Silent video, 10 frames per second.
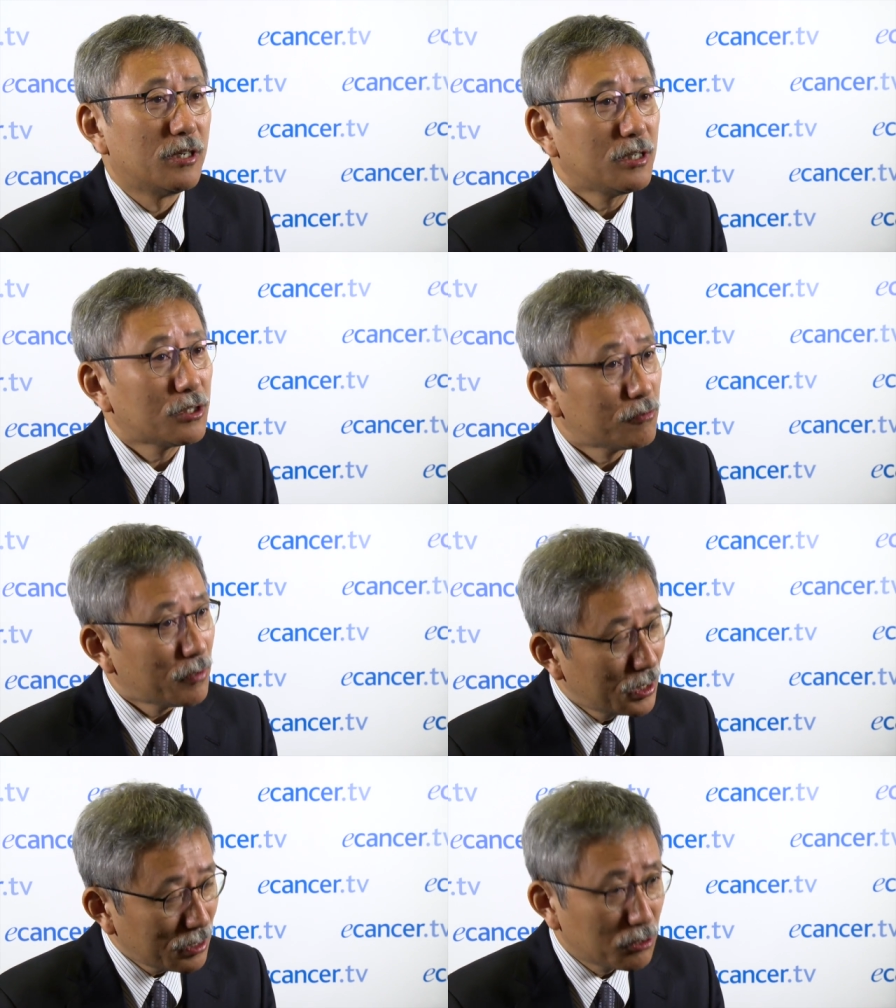It is
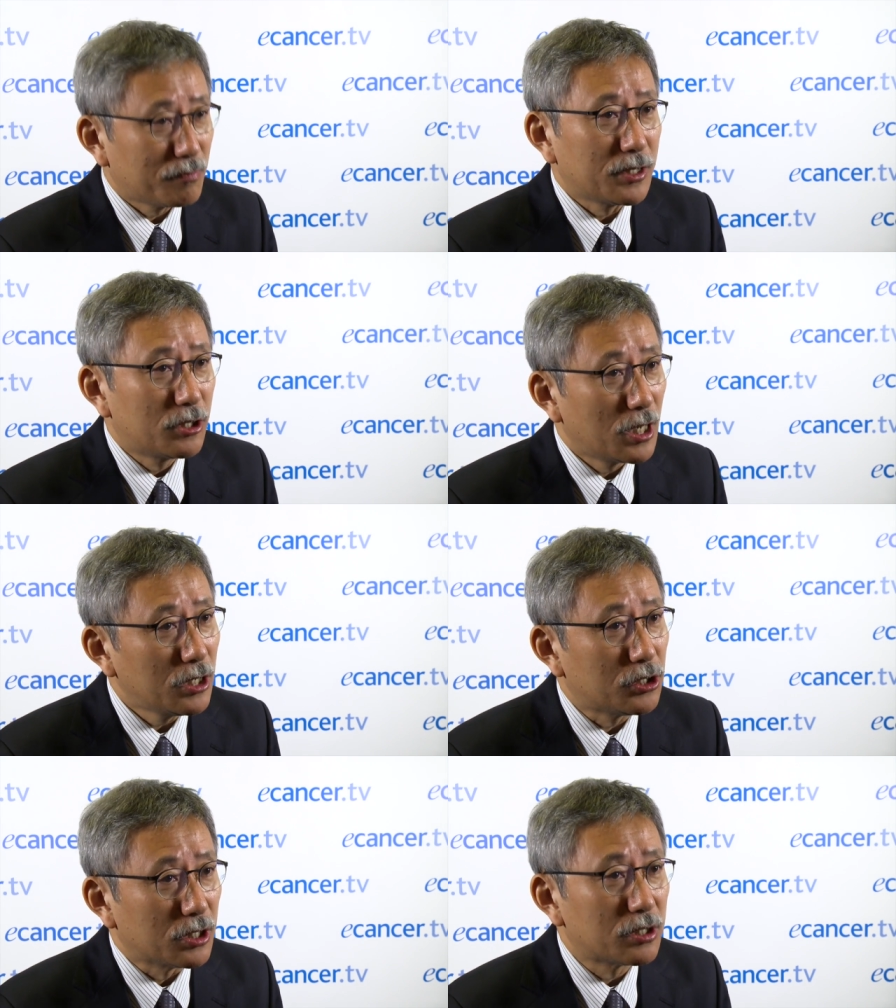quite
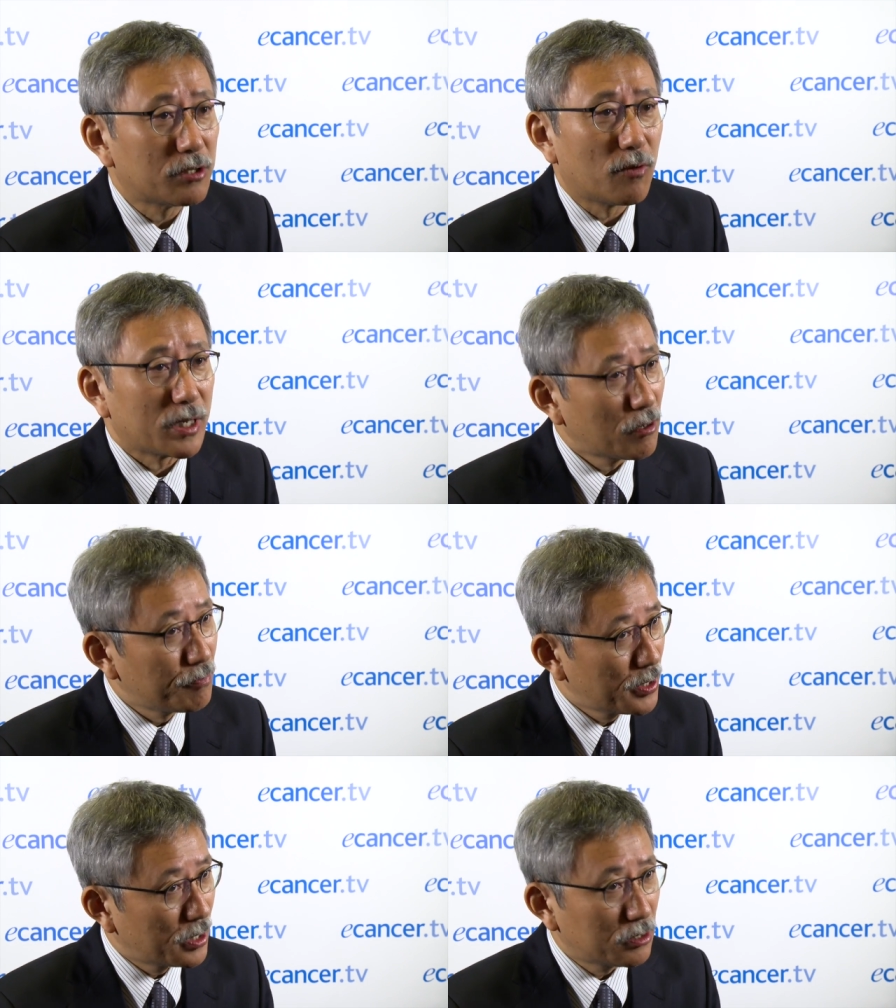advantageous when
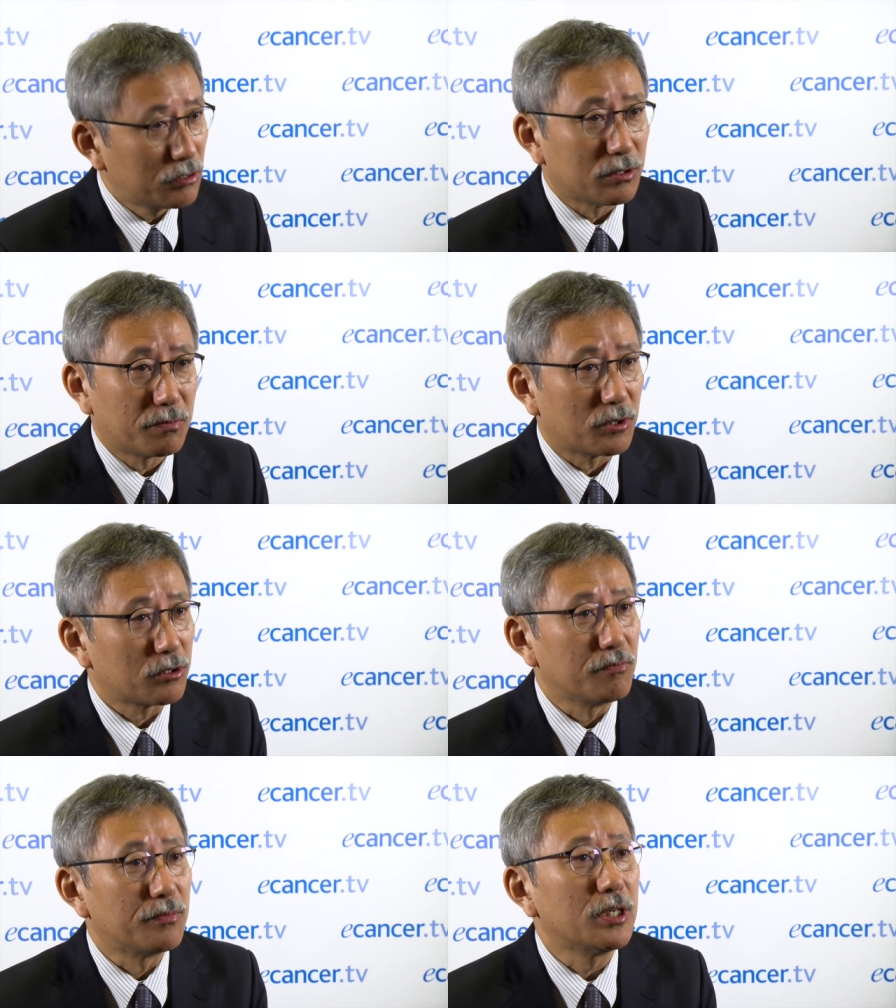compared to the
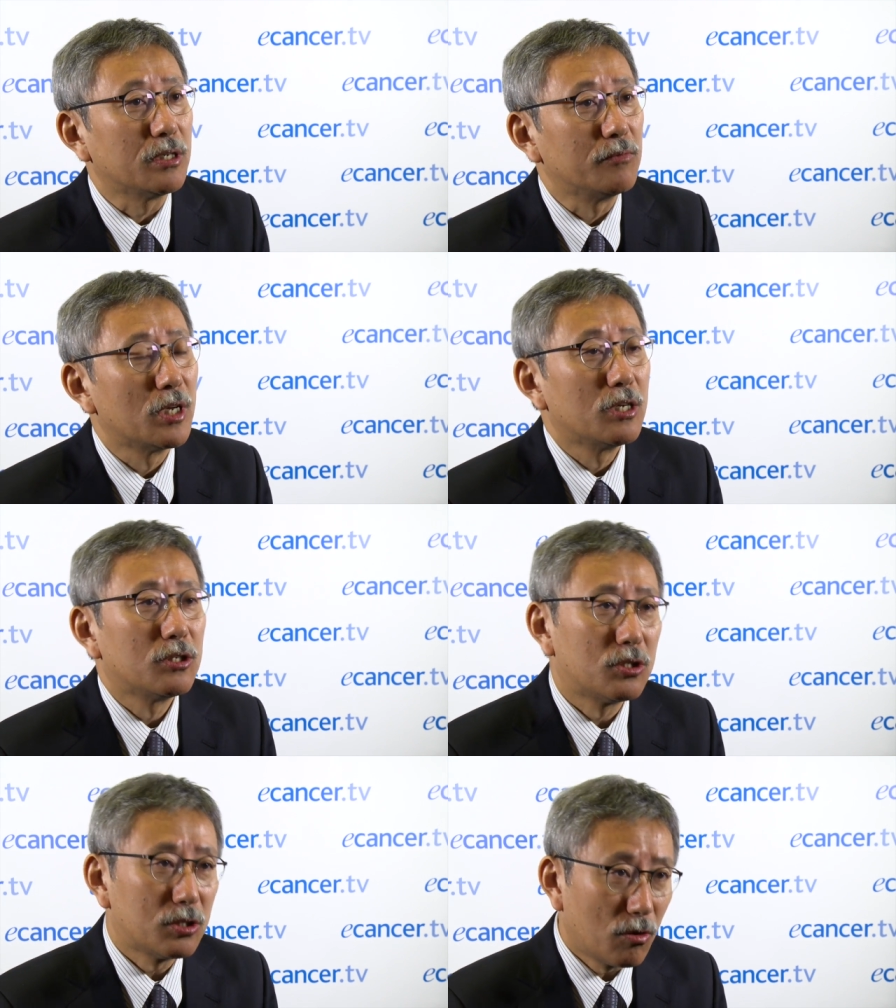proton beam.
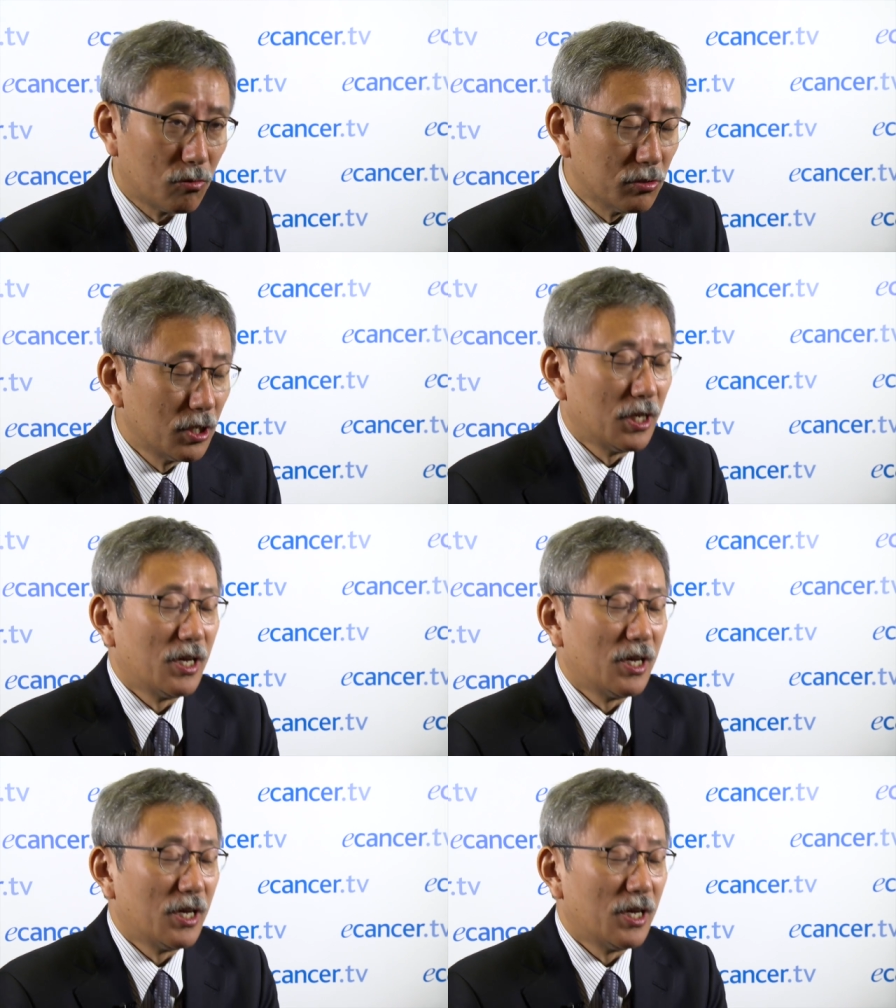So